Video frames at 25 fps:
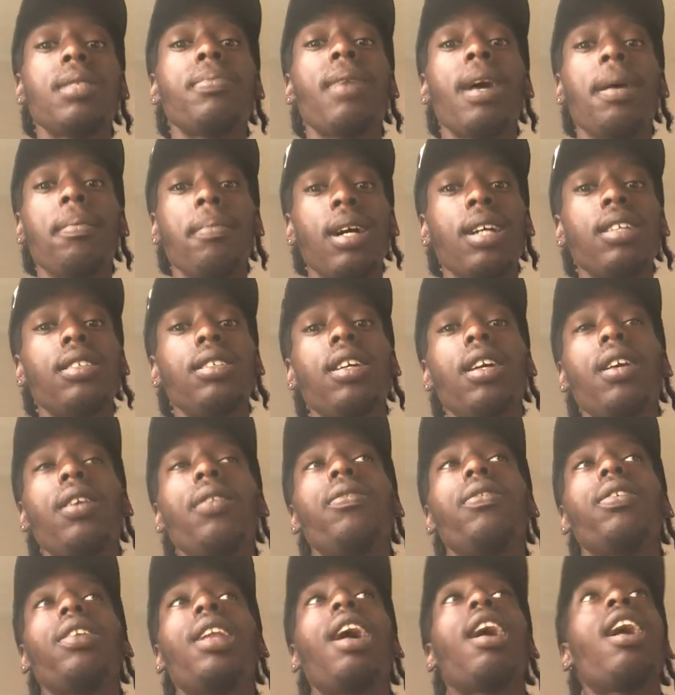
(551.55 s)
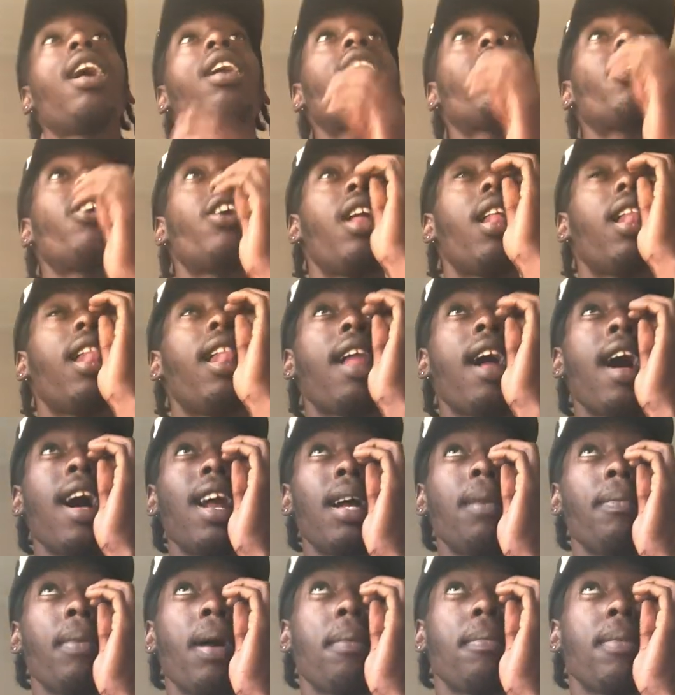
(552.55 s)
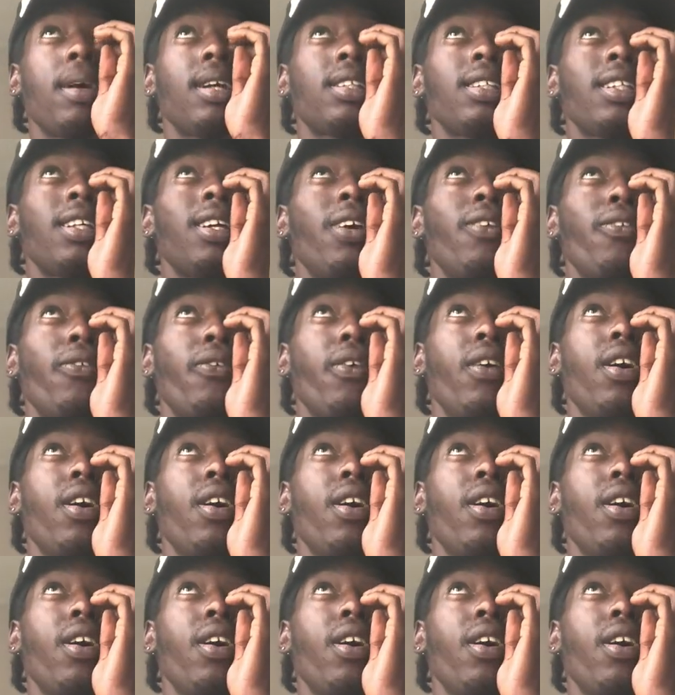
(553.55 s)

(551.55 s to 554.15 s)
about myself. Like I learn a lot about myself.